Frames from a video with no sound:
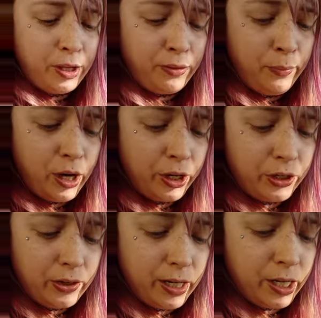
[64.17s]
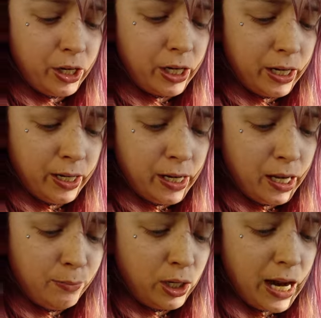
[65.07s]
with mercury, her
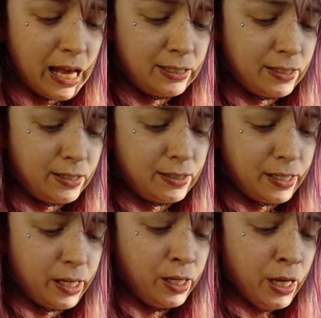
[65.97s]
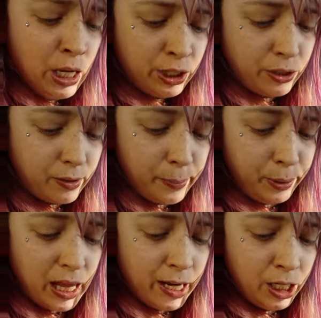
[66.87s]
need more ecstasy to
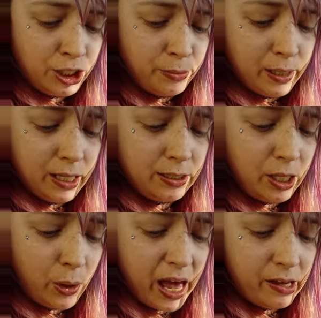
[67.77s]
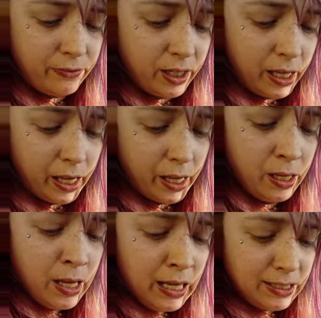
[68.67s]
replenish me, so
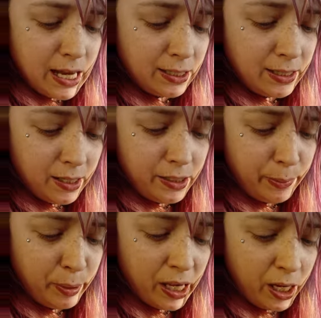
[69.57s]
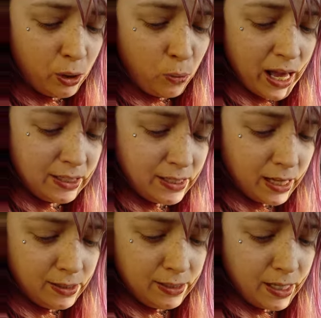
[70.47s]
heavenly, destined to be in a West
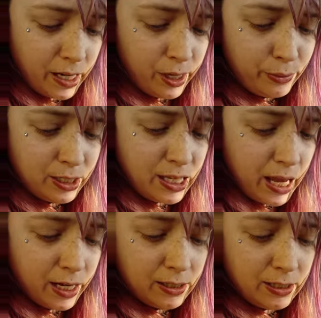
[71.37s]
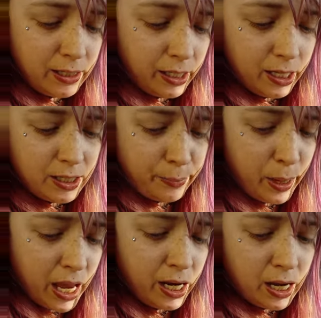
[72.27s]
End city where tenants glee
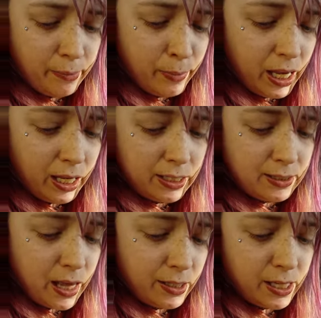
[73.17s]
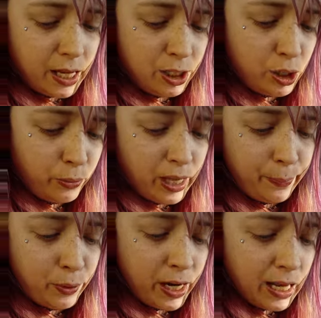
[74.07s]
depend on me, cause they tend to
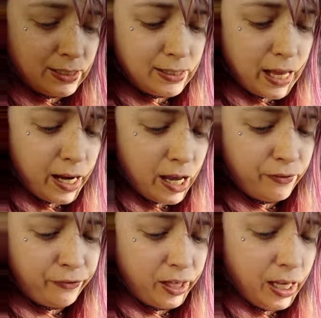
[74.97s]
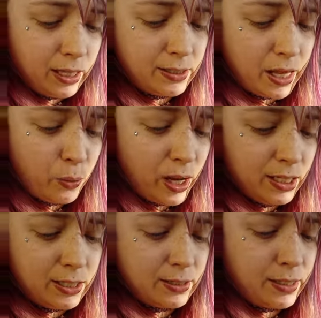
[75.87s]
weep when I said I'd flee, cause they
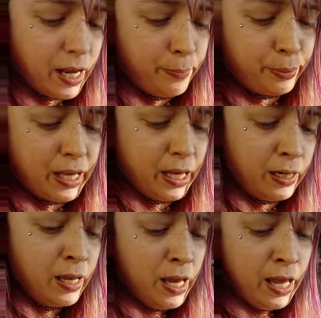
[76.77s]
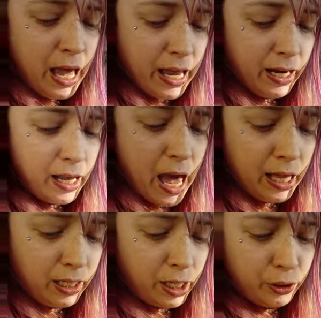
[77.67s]
went to stampede. Any
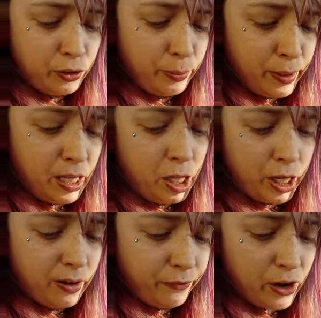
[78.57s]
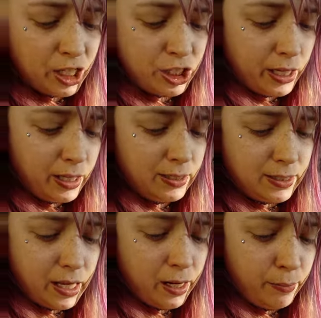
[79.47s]
heckling groupie looking fresh on the
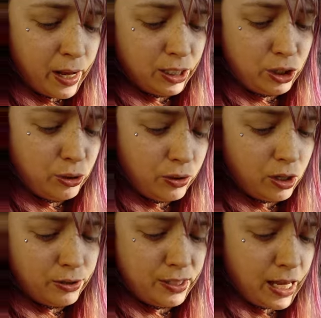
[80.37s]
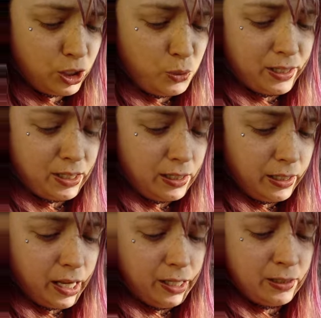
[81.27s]
scene in my studio sesh was
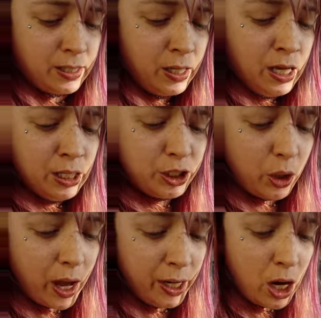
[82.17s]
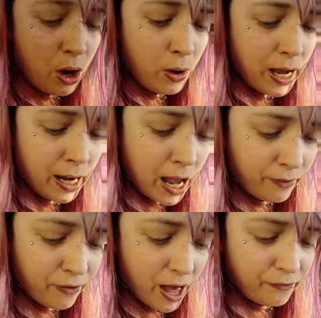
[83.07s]
elite, so I know I'd
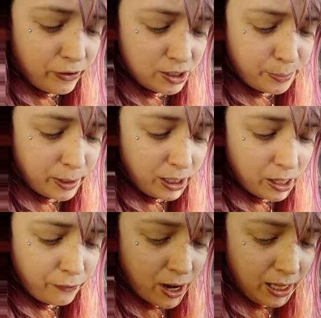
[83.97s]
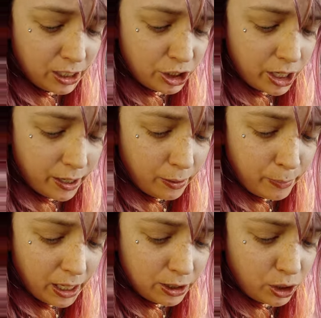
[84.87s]
have heifers belief relishing in
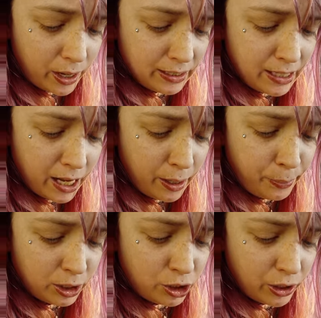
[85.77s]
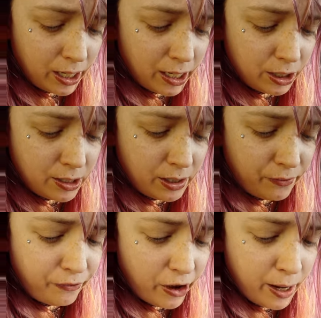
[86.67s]
me, so I set up a treaty to
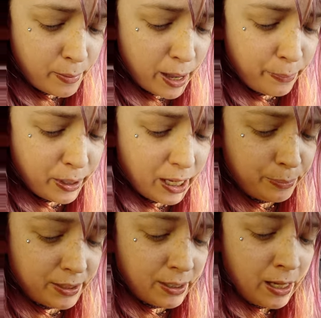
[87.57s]
defend my peeps.